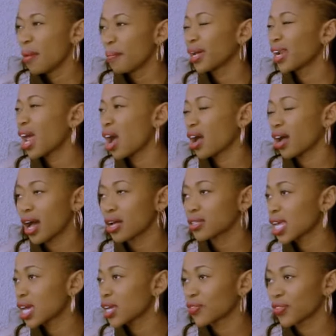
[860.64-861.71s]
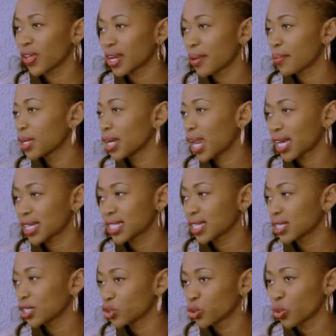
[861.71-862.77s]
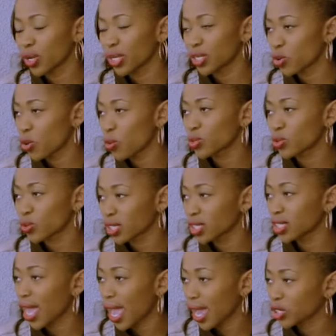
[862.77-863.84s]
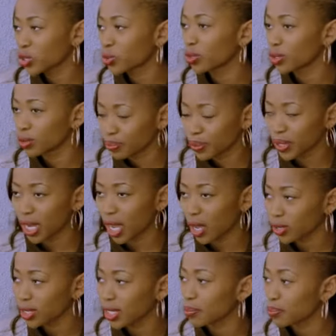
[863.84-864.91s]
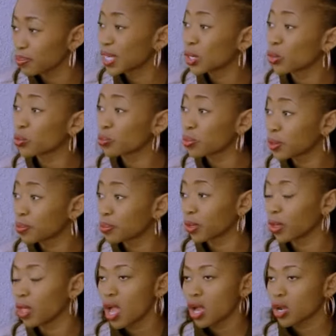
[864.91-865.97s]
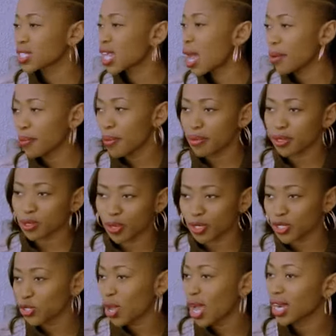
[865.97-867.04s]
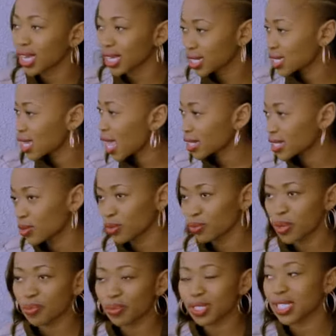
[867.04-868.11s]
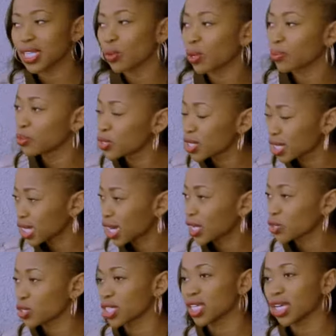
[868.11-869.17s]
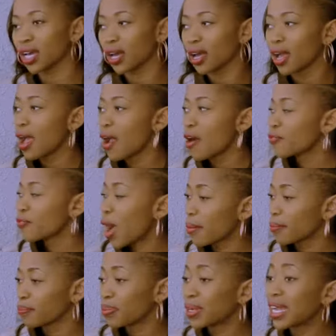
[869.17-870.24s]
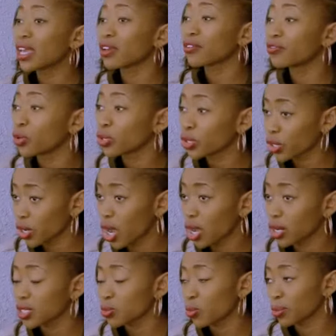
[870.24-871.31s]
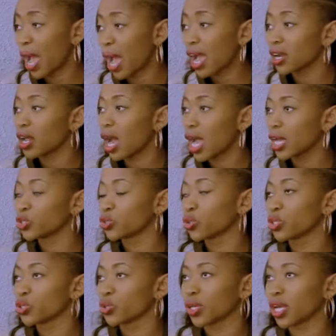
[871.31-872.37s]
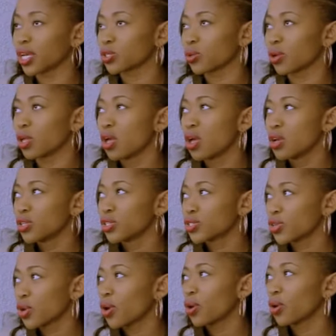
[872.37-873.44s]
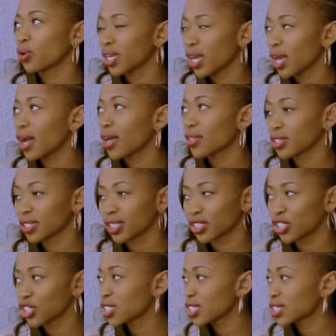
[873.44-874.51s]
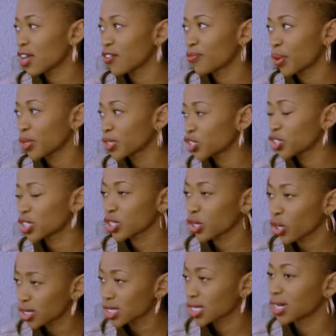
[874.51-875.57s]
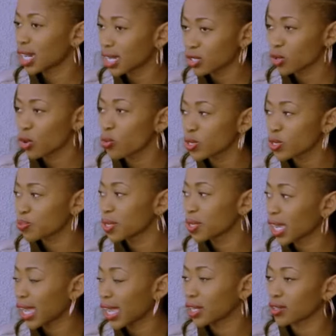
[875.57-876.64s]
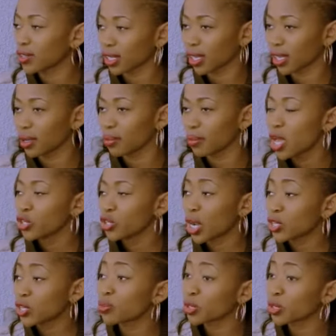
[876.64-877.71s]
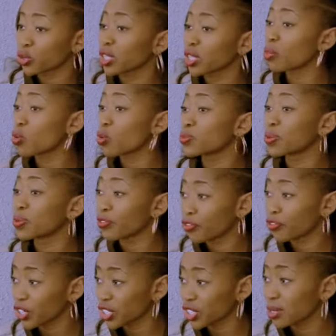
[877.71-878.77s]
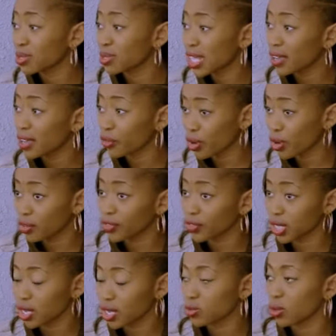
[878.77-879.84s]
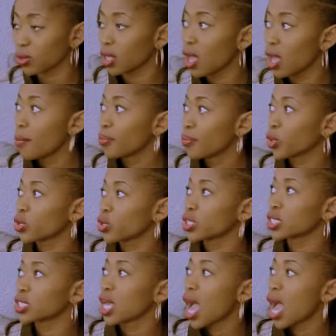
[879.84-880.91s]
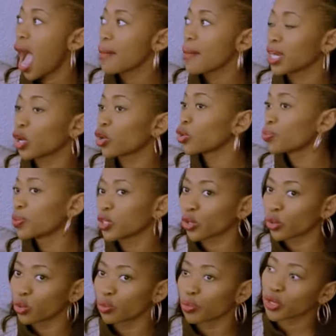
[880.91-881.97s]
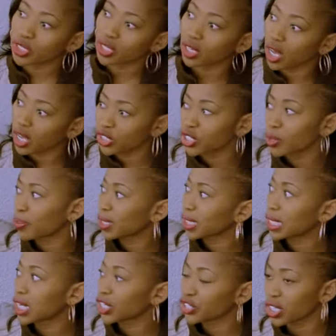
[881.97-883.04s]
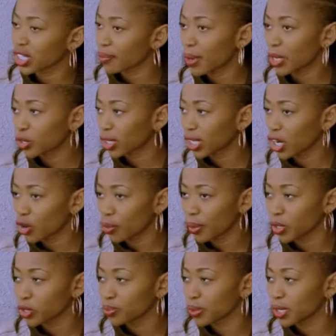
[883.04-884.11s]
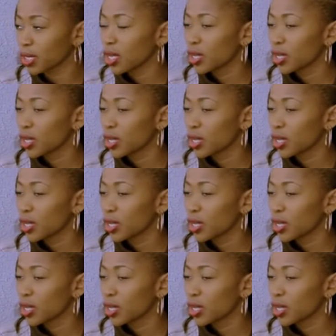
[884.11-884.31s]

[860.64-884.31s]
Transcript: But uh, outside of that, I mean, like I said, the joy is always within the actual being out there, Doing being with job. people. Because yes. I'm a people's person, so I like interacting with people, seeing what music they like to hear. Um, mm-hmm. Playing for the crowd is what I, I enjoy doing as well. So yeah, I think that just the tough part is just a constant hustle, always being ahead of the game, trying to make sure that I'm always being fresh and I'm staying relevant as well. Because yeah. I mean, I could be the cool person last year, but then next year they might not care about yeah. me.